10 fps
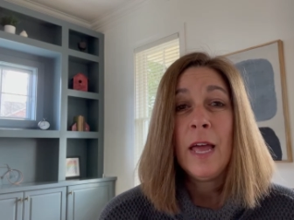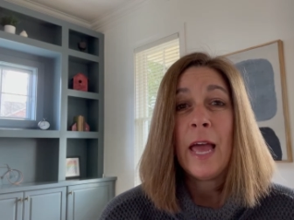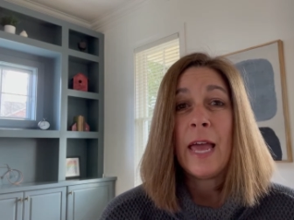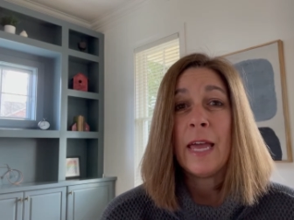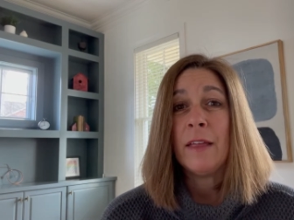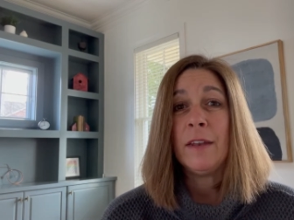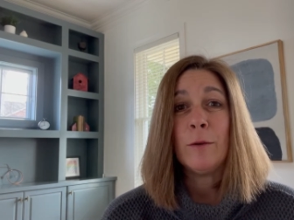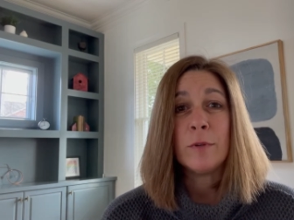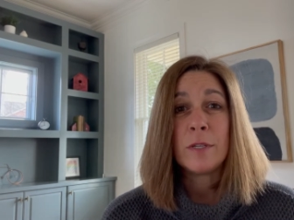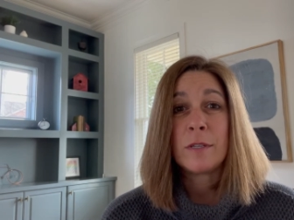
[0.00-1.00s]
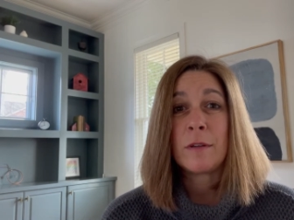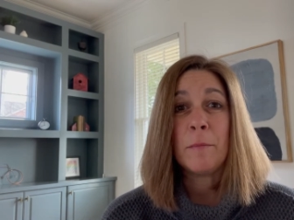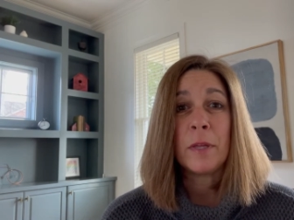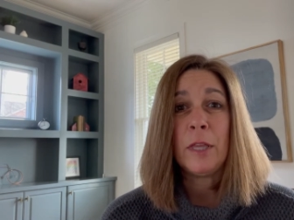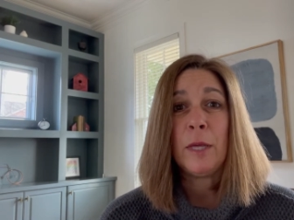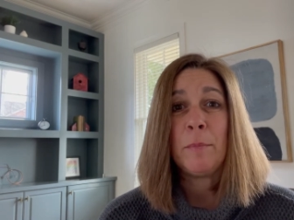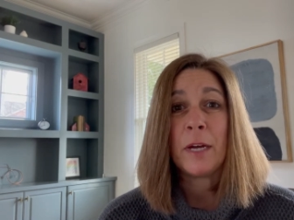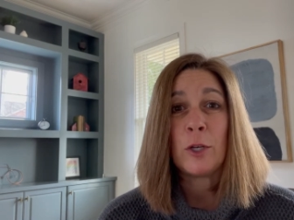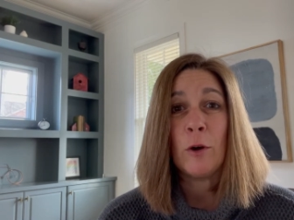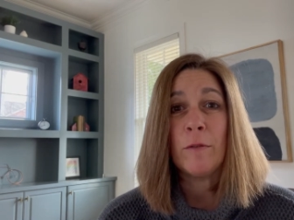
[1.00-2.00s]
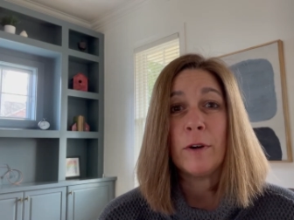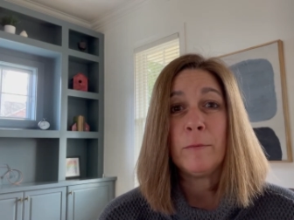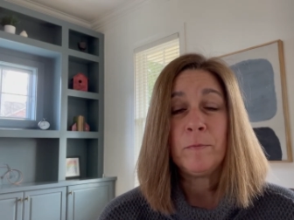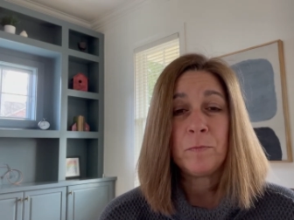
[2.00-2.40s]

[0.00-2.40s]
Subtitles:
and it was completely picked over.